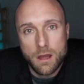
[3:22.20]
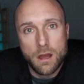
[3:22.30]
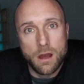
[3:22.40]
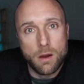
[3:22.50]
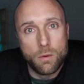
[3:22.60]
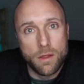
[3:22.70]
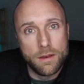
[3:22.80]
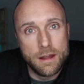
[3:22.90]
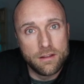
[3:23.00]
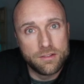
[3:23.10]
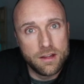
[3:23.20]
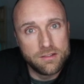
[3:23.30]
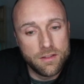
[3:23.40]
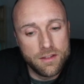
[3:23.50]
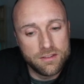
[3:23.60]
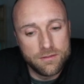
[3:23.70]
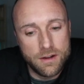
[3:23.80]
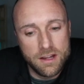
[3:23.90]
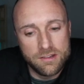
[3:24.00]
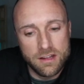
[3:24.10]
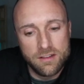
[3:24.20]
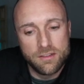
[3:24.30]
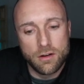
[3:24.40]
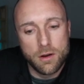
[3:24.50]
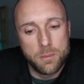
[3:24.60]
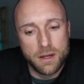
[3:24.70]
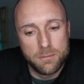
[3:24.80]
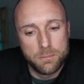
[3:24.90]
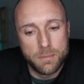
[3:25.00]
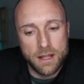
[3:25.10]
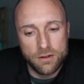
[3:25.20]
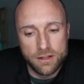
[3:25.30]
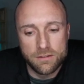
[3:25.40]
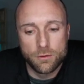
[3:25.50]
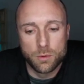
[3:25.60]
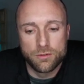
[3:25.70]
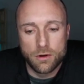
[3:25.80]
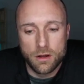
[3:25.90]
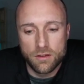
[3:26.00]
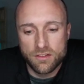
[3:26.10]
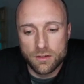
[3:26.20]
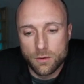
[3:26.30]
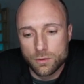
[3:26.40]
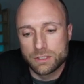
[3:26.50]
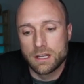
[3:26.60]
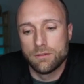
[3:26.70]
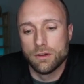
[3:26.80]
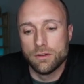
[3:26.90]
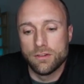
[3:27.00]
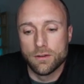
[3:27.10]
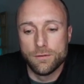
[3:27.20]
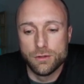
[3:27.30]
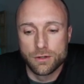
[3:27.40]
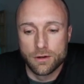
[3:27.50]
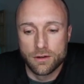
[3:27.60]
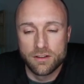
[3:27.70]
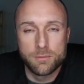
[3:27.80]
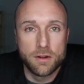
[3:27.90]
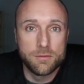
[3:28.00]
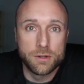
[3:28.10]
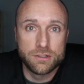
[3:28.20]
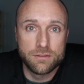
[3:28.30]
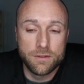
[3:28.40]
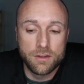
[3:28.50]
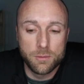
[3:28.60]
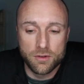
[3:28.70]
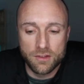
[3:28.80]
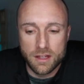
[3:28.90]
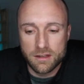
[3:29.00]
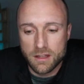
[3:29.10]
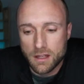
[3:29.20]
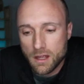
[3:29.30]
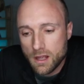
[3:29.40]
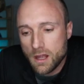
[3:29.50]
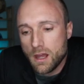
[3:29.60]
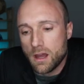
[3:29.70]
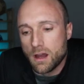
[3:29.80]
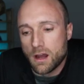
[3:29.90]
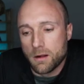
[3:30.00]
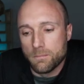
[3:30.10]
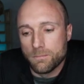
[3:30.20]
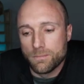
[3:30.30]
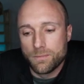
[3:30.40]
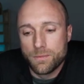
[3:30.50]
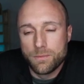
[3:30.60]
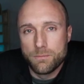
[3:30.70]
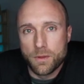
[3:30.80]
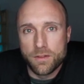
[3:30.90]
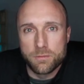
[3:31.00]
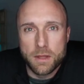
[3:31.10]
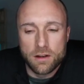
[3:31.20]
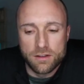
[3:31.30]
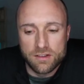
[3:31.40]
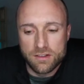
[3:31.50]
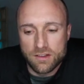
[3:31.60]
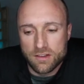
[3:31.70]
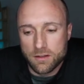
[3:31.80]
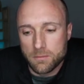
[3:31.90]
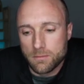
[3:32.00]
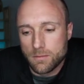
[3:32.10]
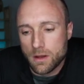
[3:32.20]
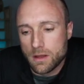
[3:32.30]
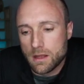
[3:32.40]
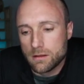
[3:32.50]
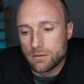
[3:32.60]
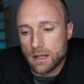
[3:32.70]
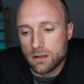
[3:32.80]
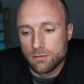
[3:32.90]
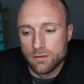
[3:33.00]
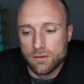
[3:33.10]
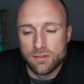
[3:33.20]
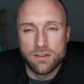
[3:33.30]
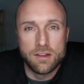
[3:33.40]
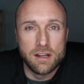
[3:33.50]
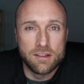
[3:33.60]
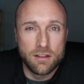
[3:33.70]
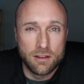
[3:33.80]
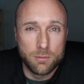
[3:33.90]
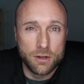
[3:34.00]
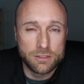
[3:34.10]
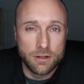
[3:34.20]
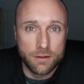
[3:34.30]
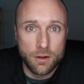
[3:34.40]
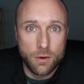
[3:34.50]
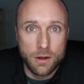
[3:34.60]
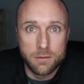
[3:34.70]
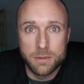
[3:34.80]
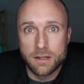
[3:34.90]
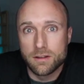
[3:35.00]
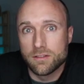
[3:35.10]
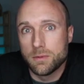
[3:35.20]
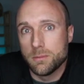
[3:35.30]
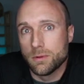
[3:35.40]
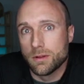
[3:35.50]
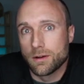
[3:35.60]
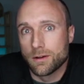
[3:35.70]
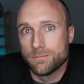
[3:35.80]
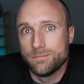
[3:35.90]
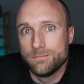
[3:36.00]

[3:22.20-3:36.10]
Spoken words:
One of the downsides of this device is there are big penalties for withdrawals, which can reduce your future earnings by as much as 50%. But this penalty system likely reduces any selling pressure on the coin because people are